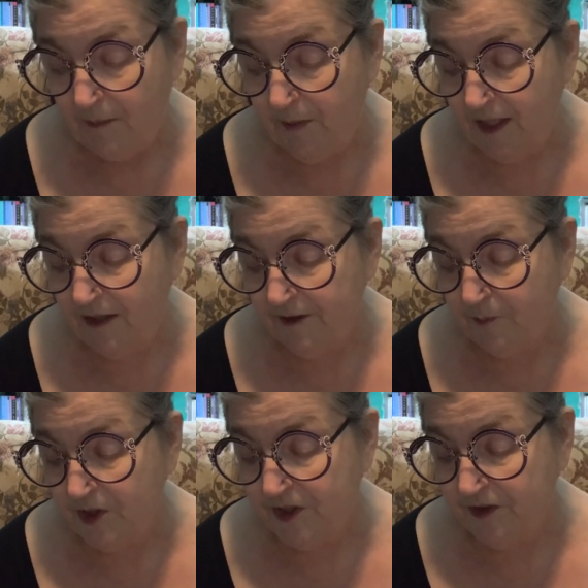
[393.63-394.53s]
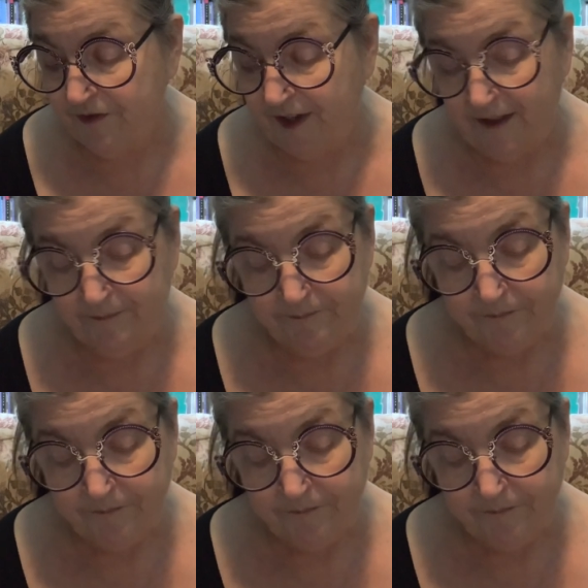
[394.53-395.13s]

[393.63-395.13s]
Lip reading: many of them were still fat.